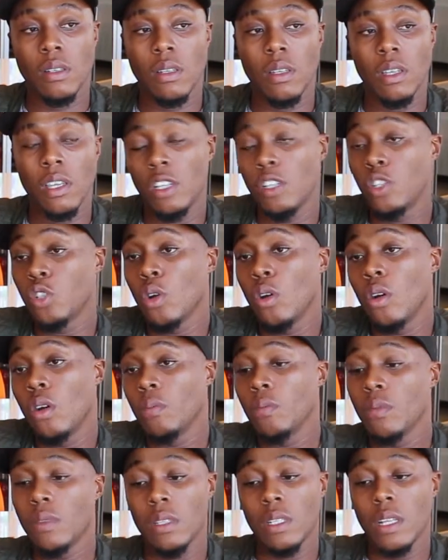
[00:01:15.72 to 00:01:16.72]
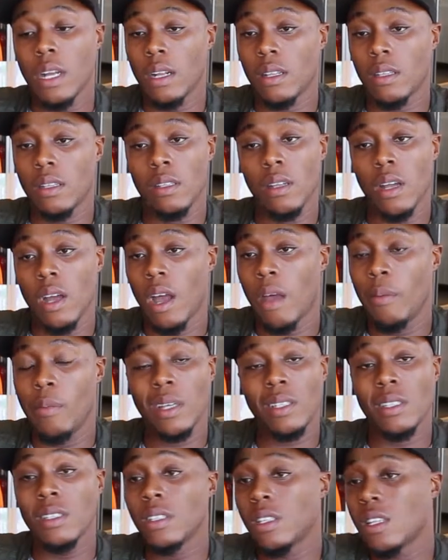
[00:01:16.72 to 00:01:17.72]
he ensured me that i
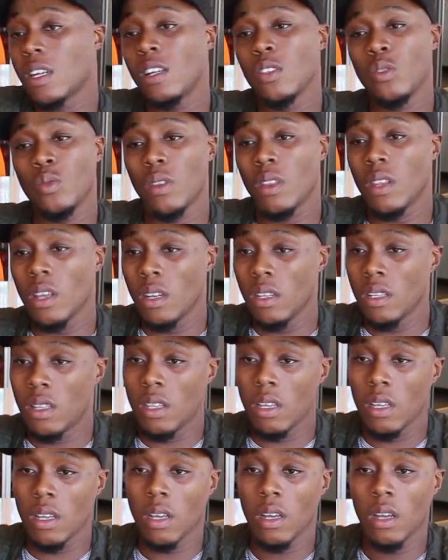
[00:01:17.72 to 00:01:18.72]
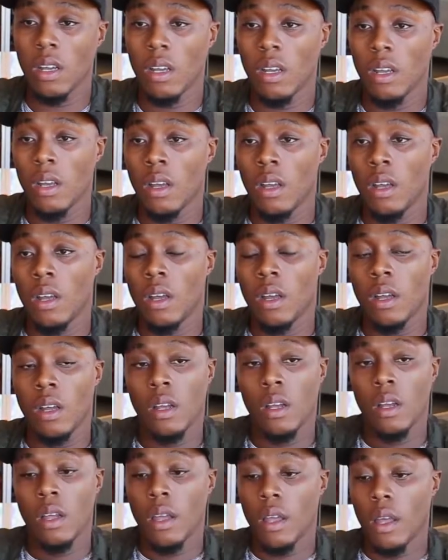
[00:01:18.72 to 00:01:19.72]
mustn't stress with anything
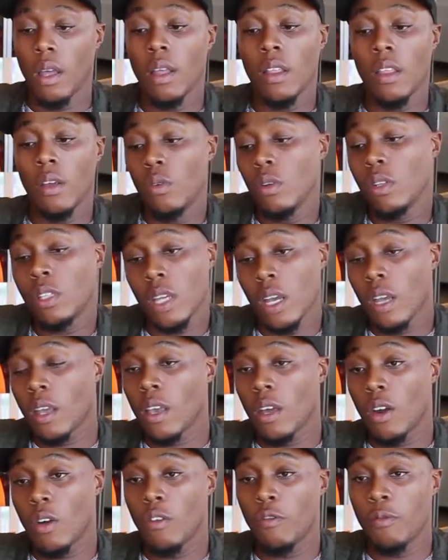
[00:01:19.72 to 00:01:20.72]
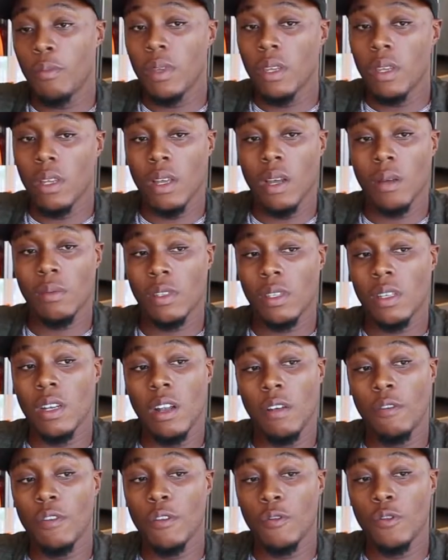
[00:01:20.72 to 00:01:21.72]
uh, they will take care of me. I'm
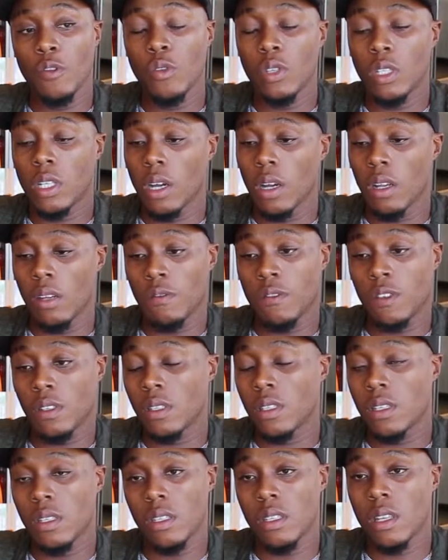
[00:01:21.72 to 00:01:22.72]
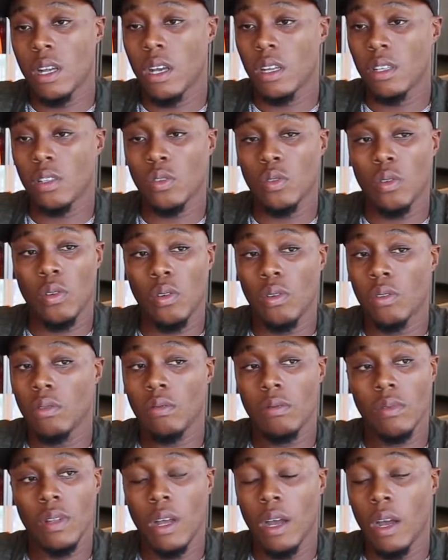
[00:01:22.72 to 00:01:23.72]
still have a future at Free State Stars,
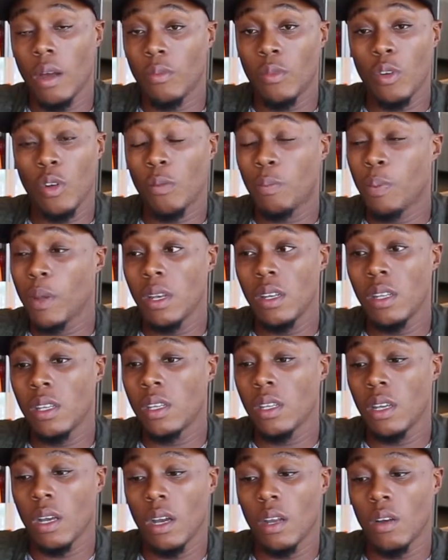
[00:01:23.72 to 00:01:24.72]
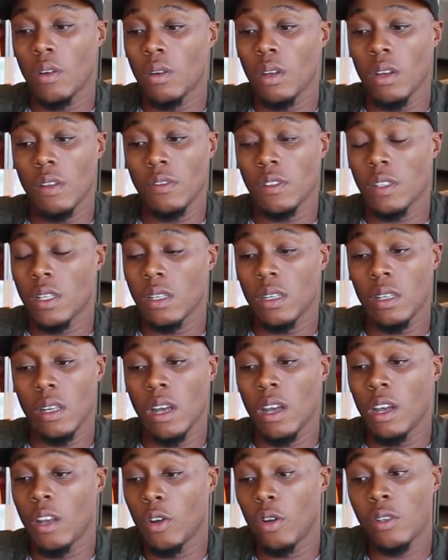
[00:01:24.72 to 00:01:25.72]
so I'm not panicking. I don't have
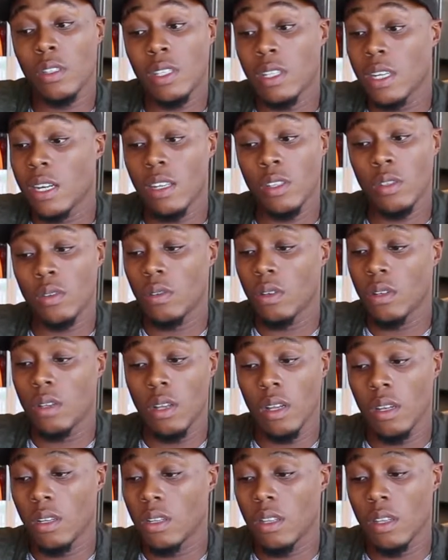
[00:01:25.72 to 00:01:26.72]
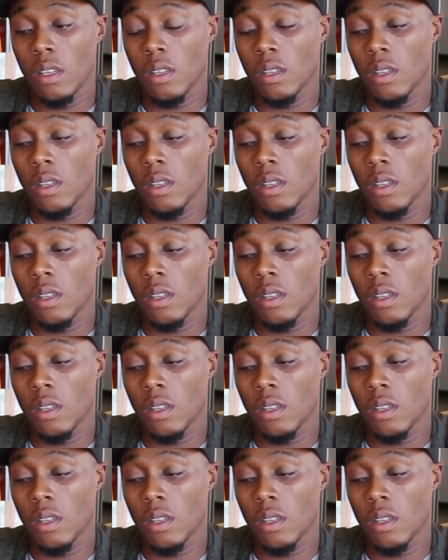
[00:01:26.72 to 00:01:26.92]
stress. I don't stress with anything.